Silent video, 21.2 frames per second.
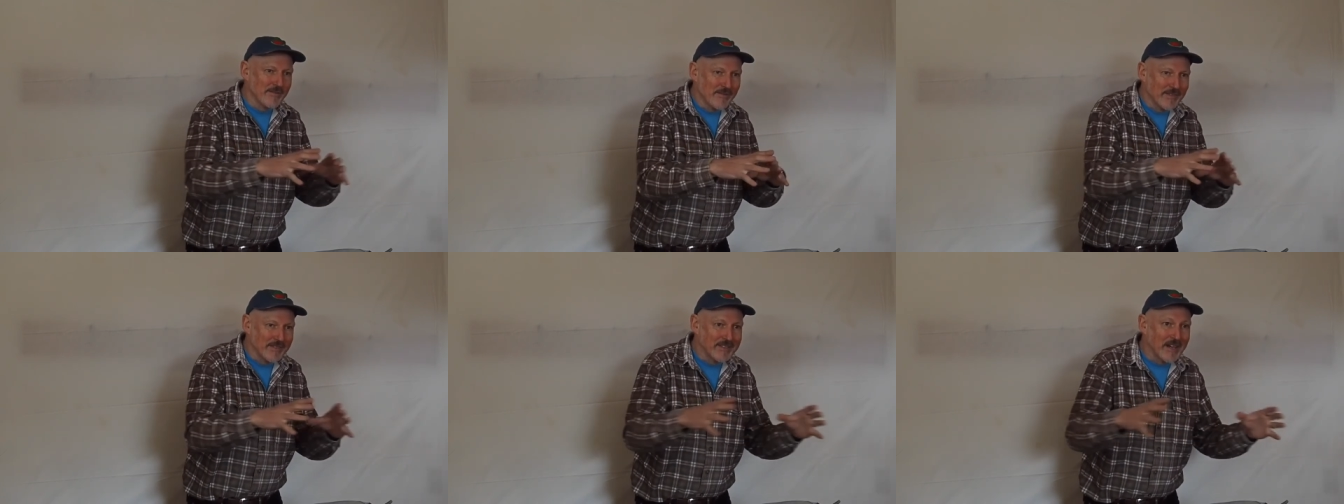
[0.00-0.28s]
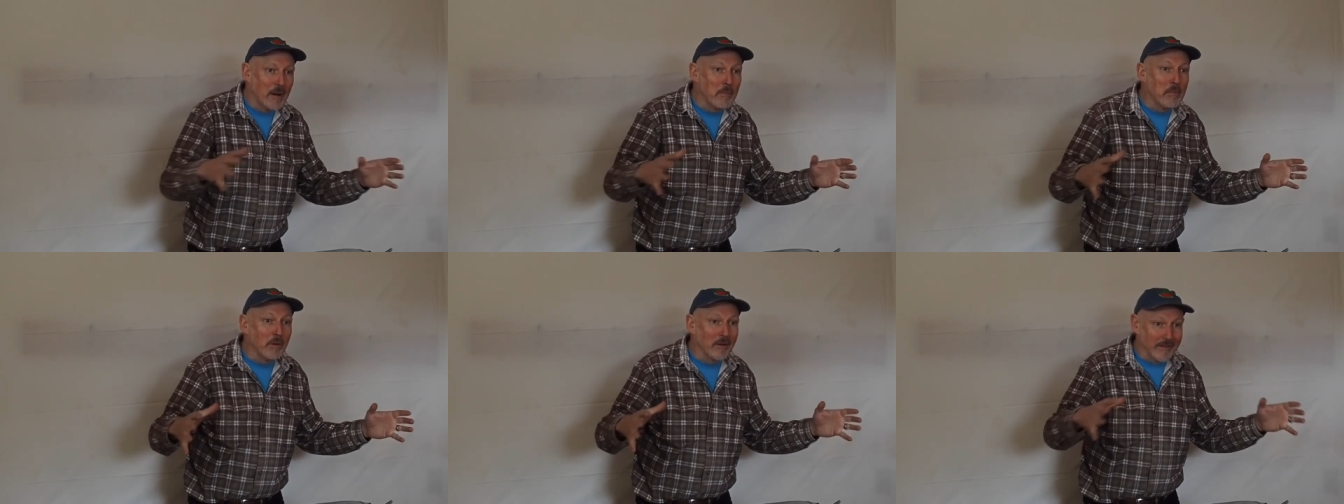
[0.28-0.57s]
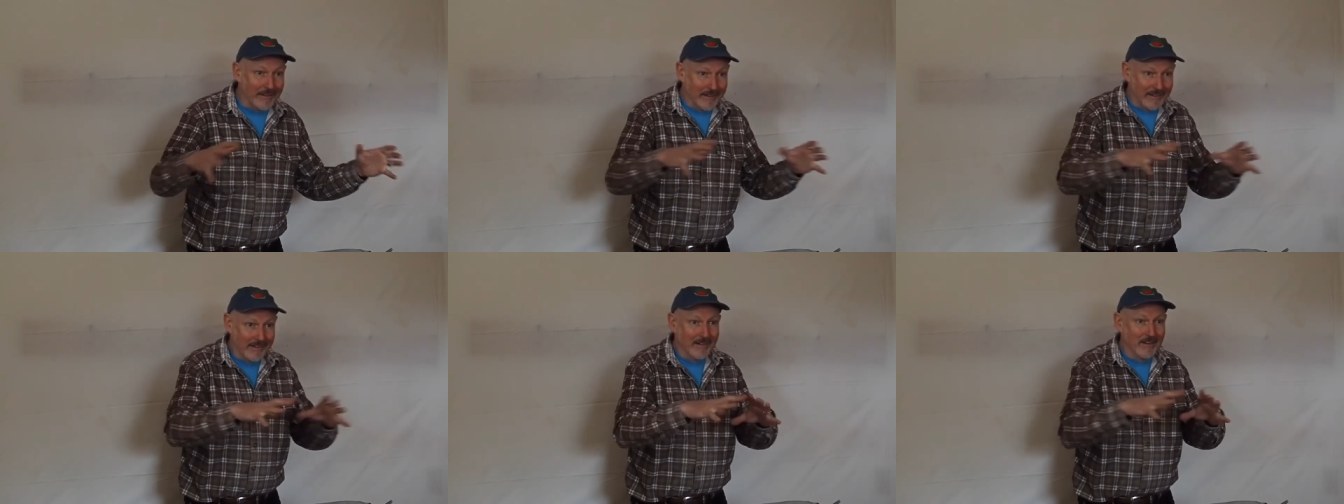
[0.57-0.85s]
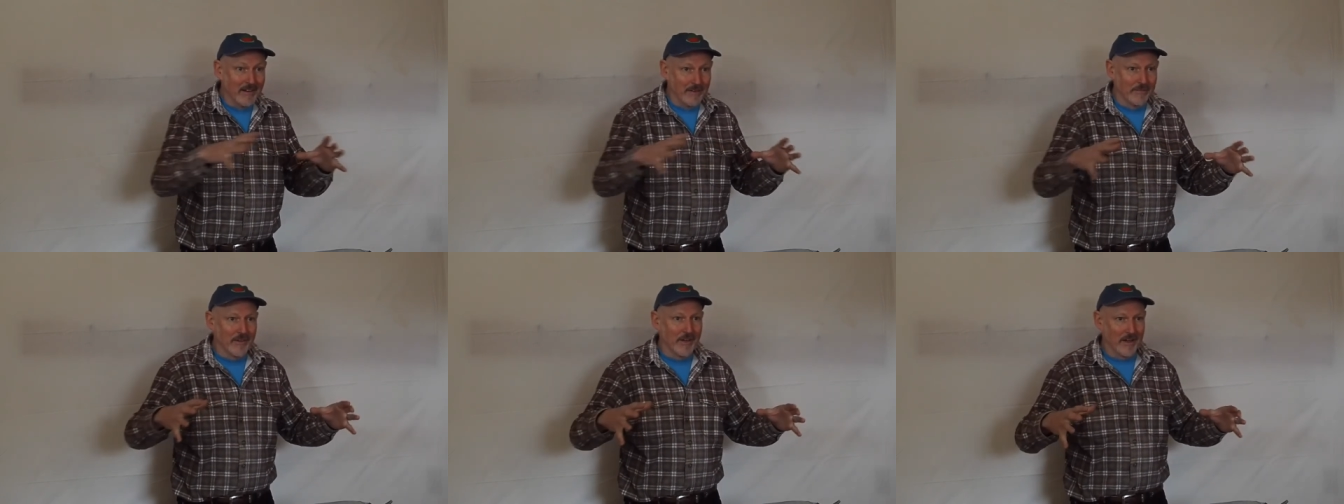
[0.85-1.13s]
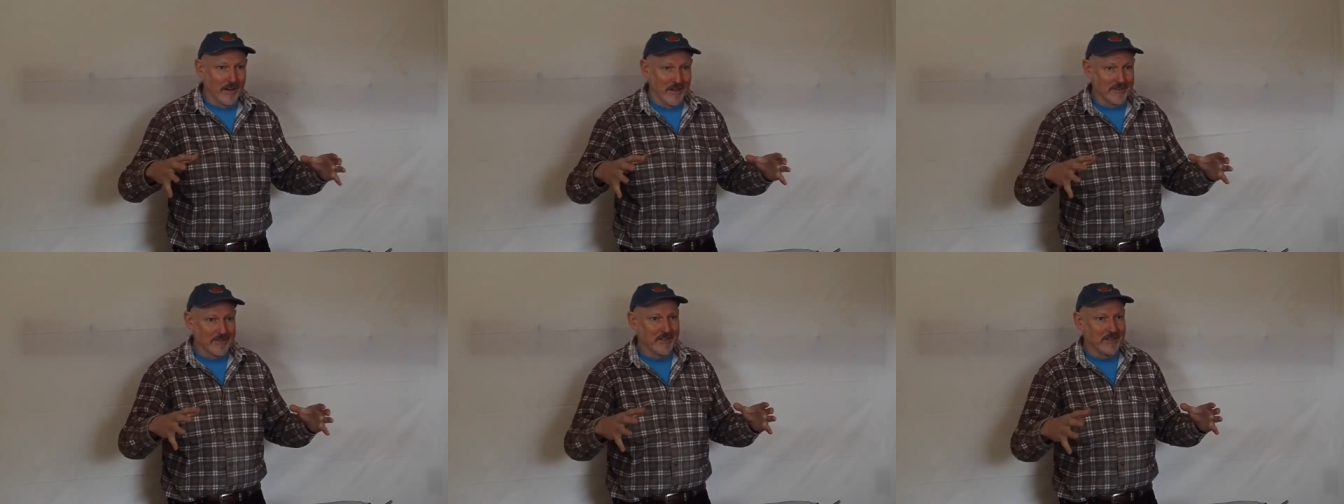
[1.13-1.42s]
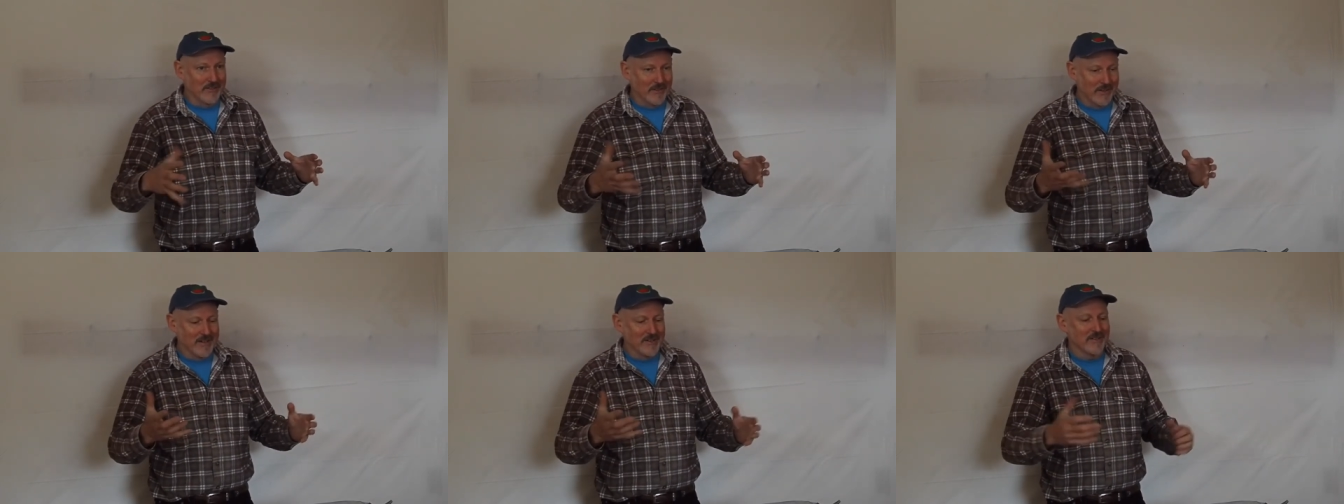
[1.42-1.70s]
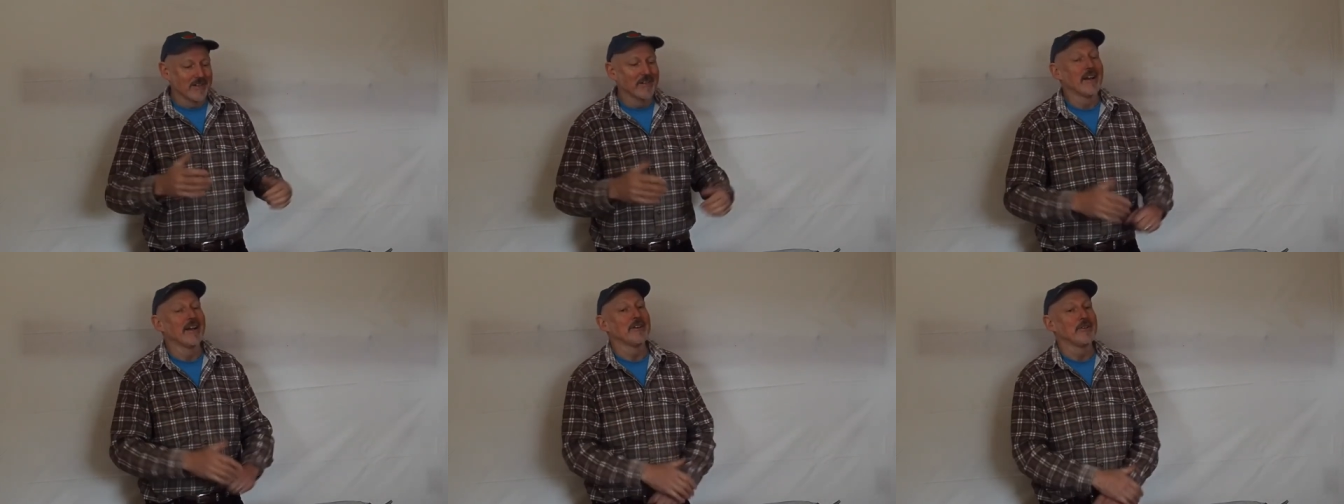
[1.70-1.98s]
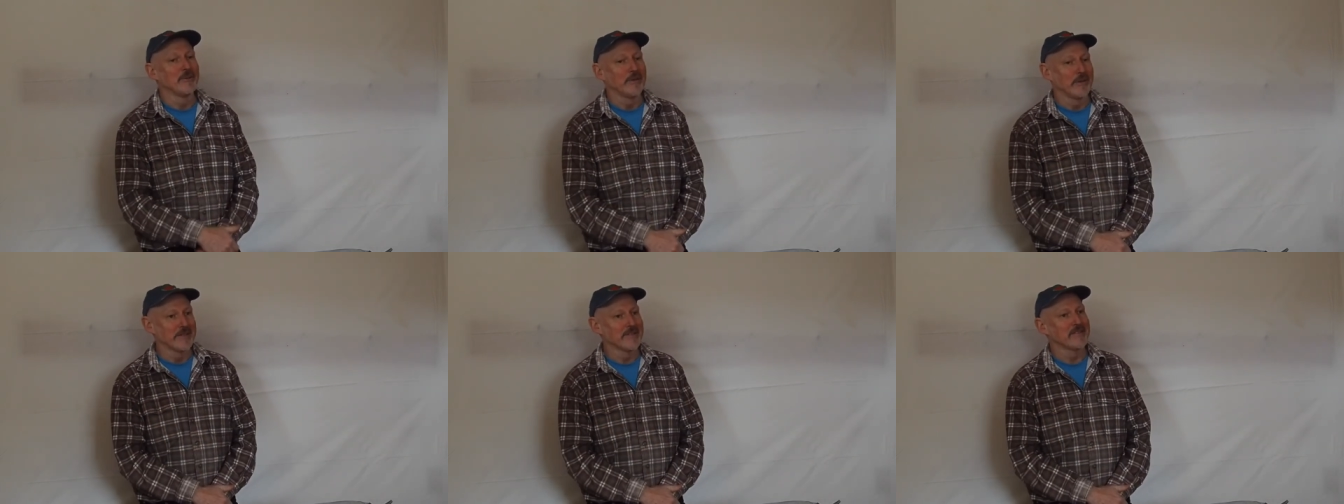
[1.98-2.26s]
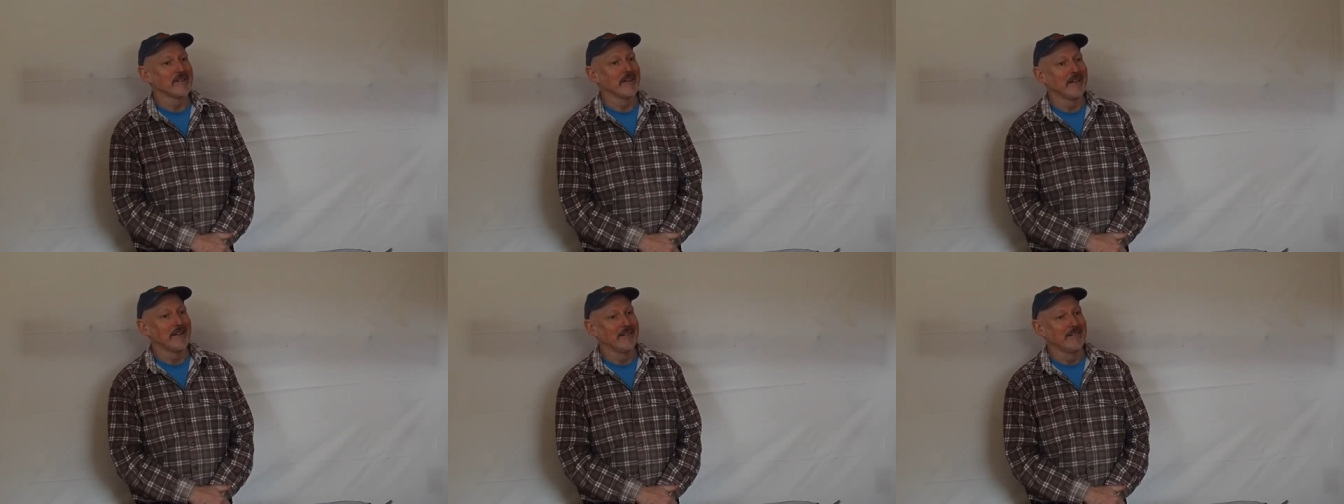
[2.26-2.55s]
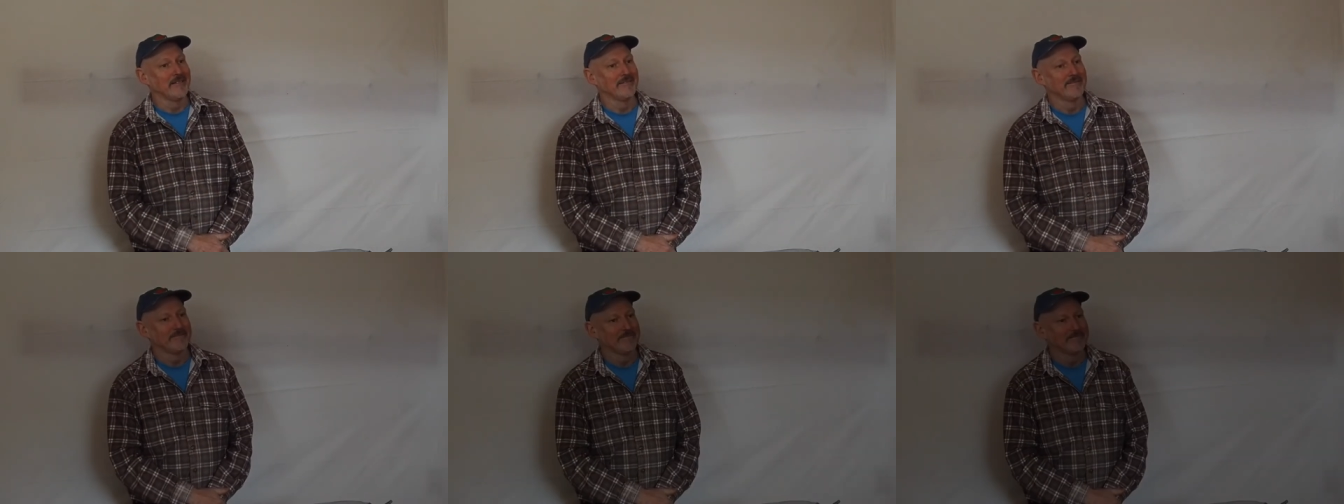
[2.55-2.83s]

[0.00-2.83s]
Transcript: doubling of the concentration I do inside.